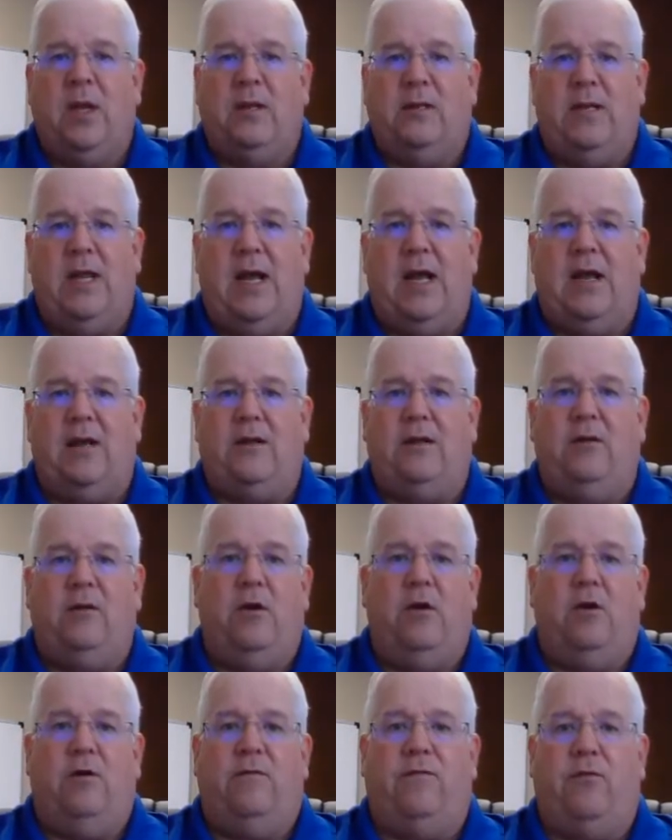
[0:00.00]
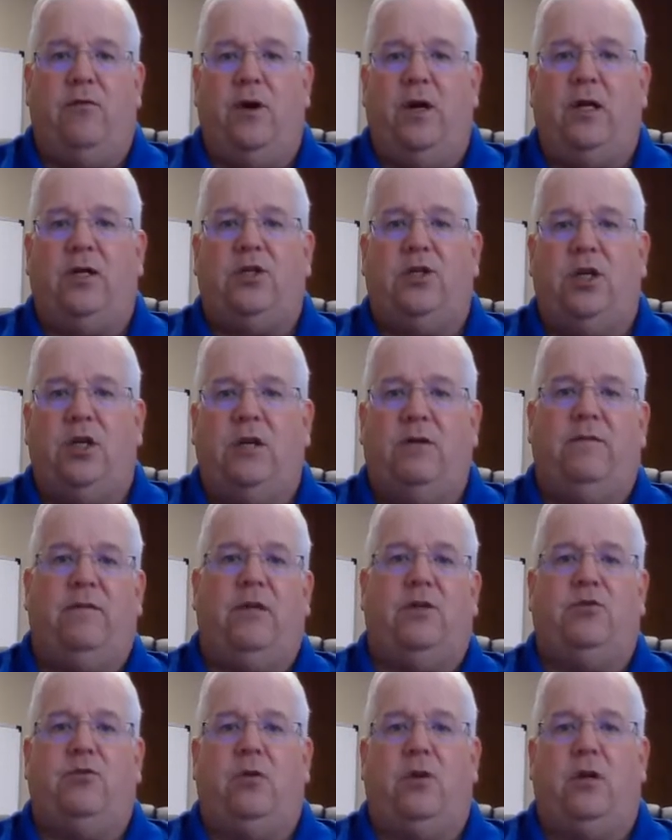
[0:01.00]
Now you know for each
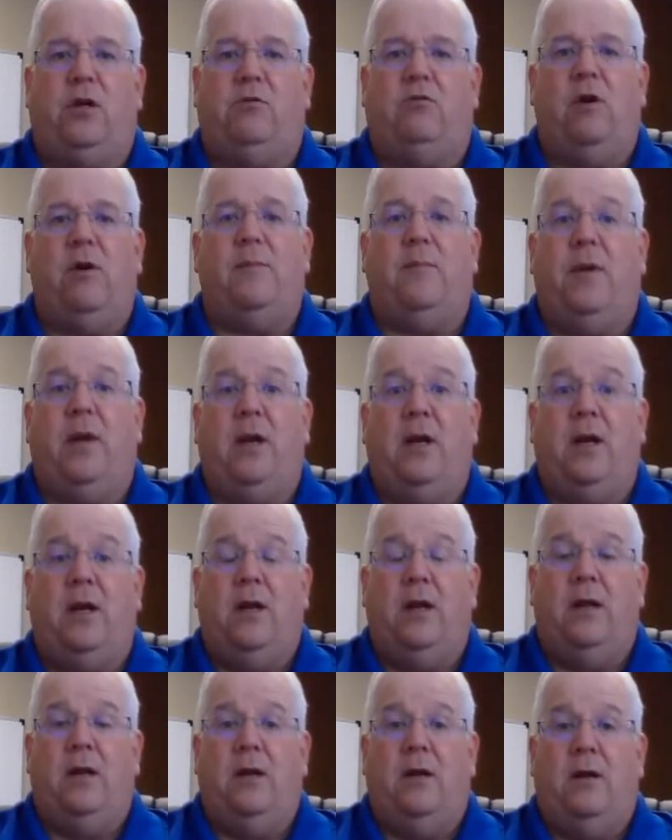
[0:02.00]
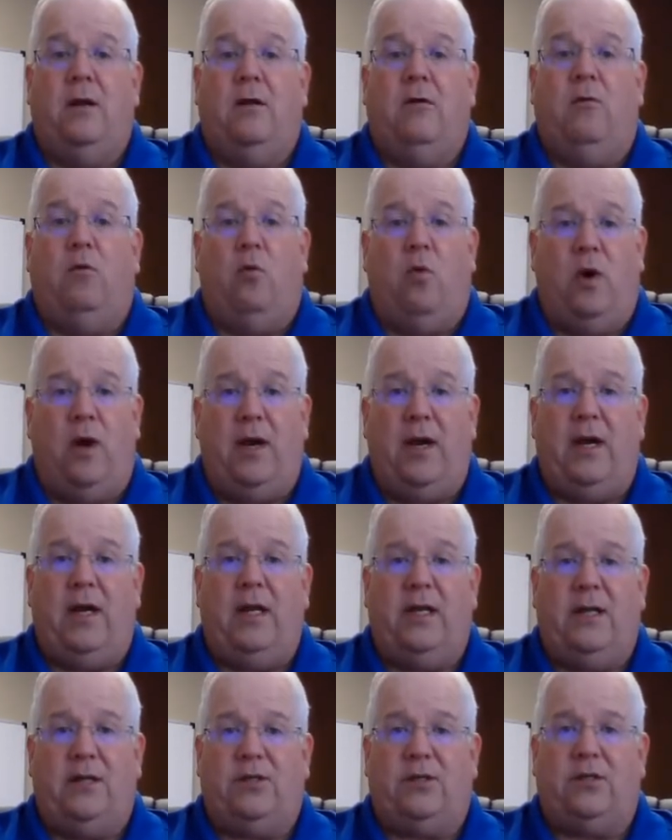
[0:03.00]
individual equipment what
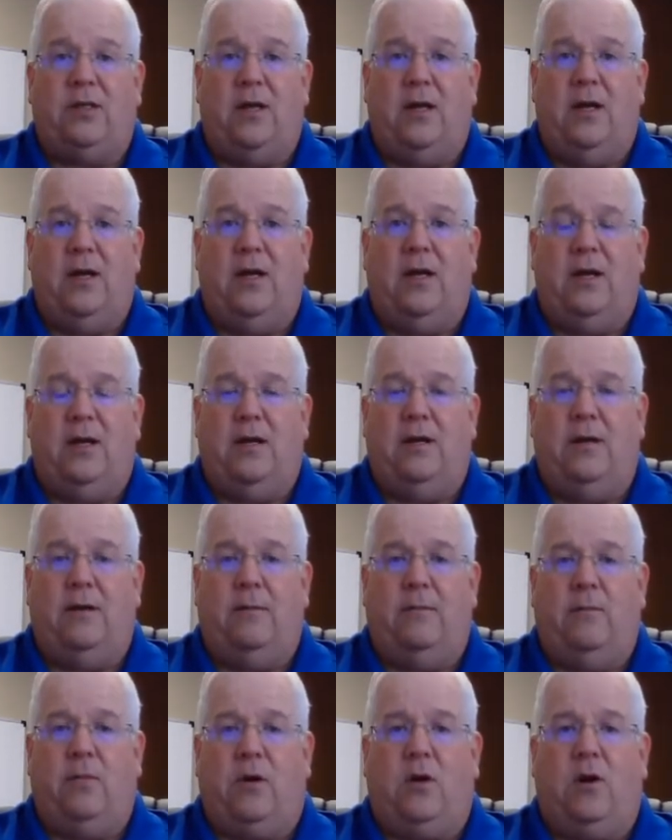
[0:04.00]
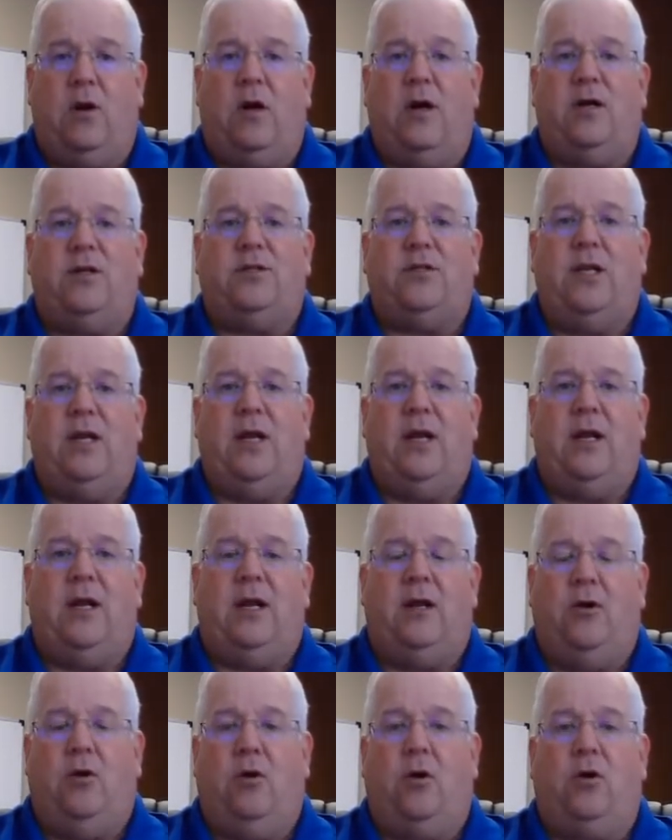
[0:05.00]
is
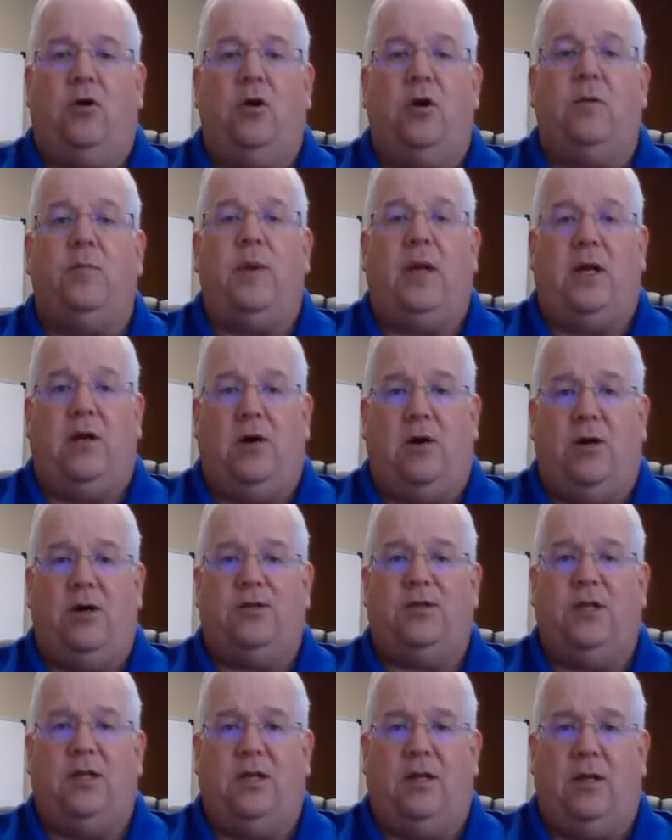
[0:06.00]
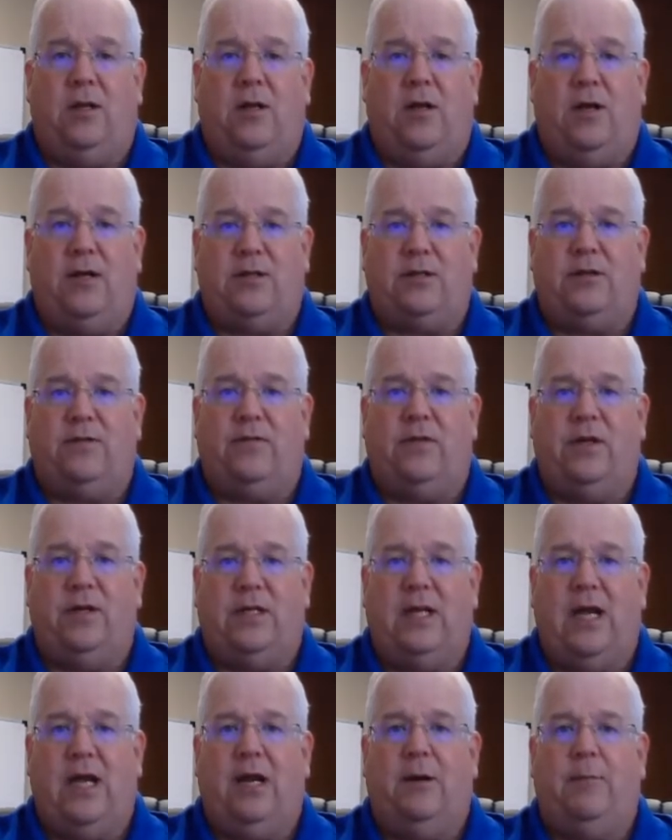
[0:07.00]
causing or could be causing the loss of
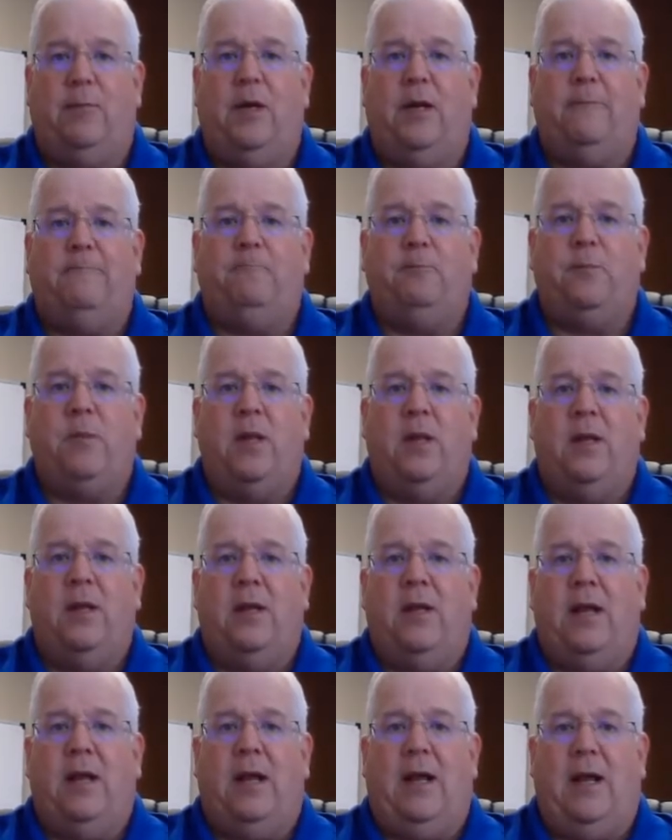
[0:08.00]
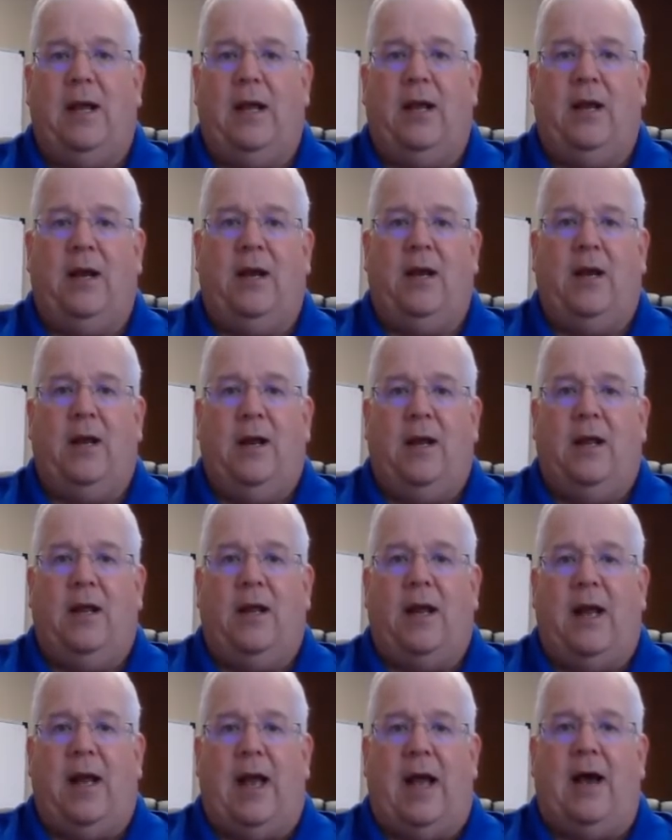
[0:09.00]
containment and
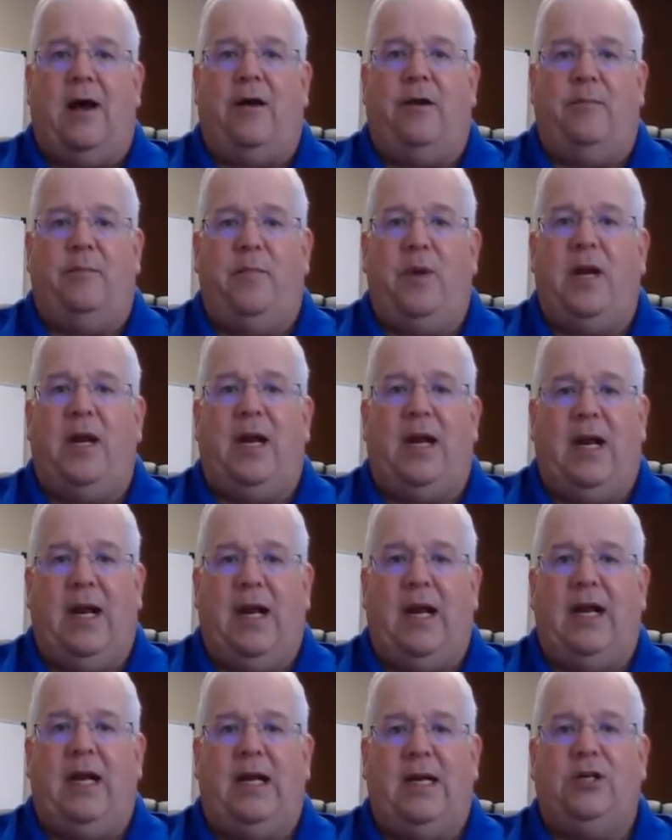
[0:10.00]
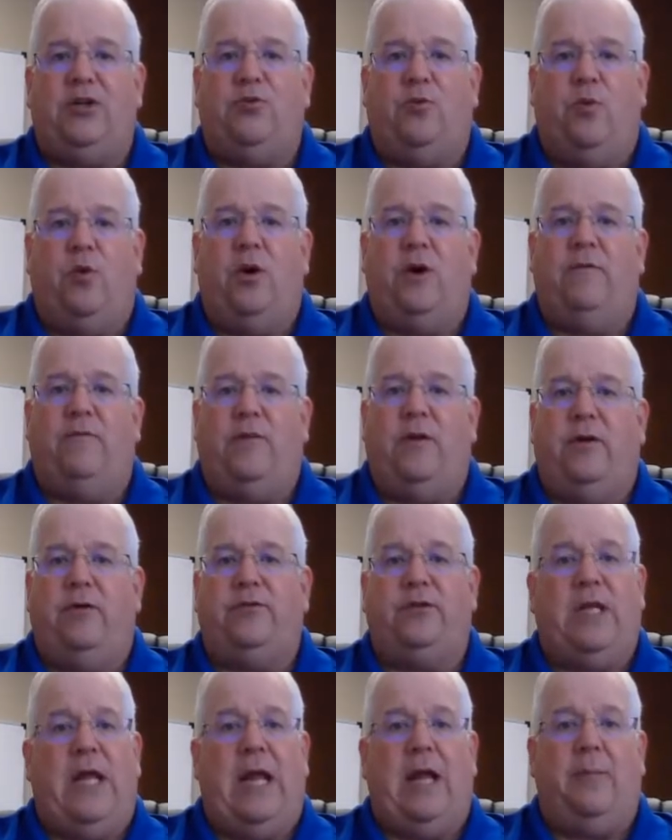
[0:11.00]
how to mitigate each one
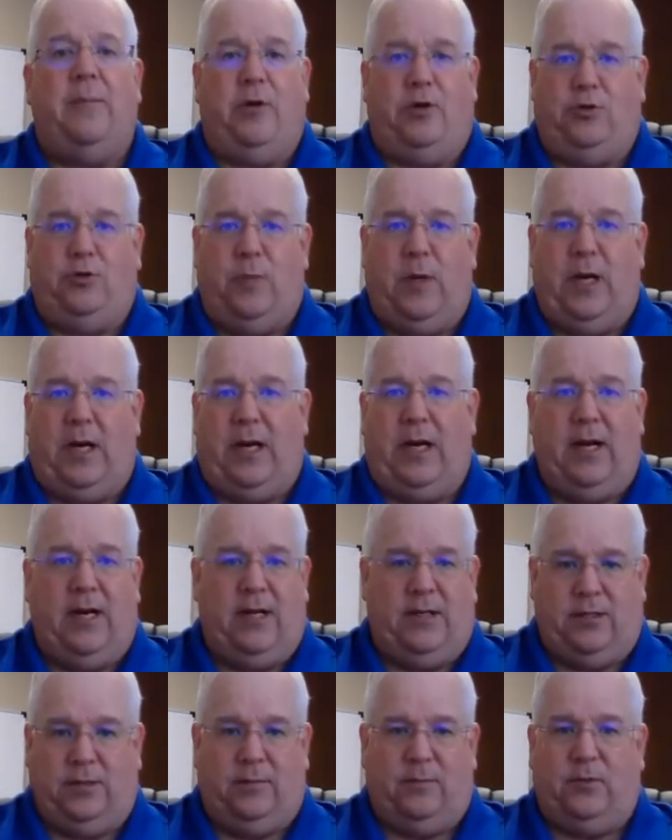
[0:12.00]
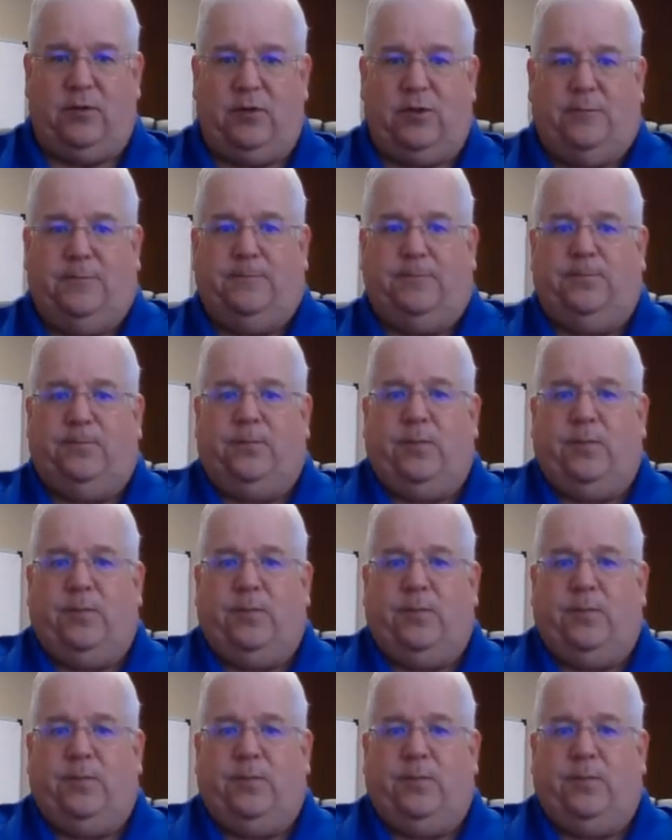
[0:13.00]
those damage mechanisms.